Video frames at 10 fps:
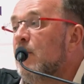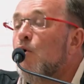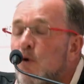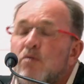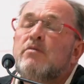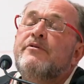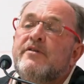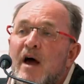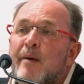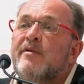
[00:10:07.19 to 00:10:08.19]
All the
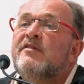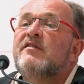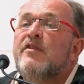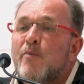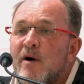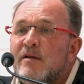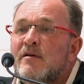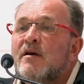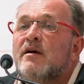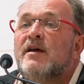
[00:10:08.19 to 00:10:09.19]
diamonds in the world
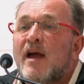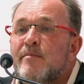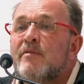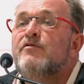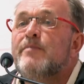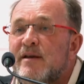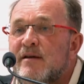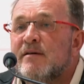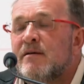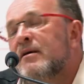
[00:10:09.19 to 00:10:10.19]
came from India.